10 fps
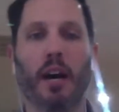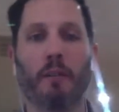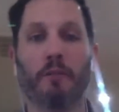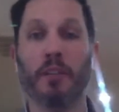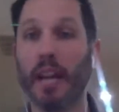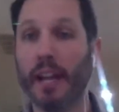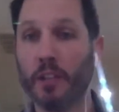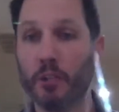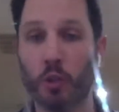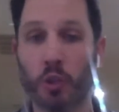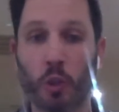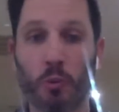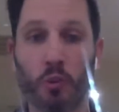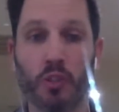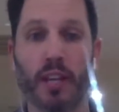VA is still
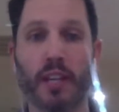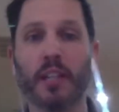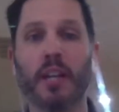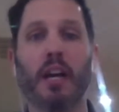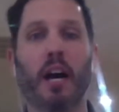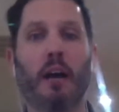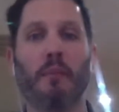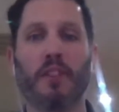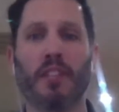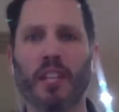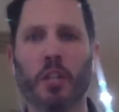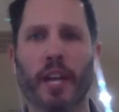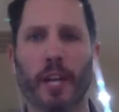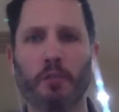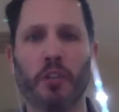0%. Has anything
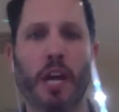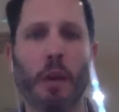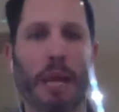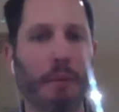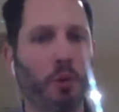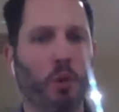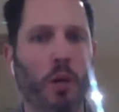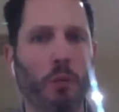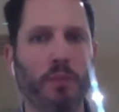changed for the down payment requirement?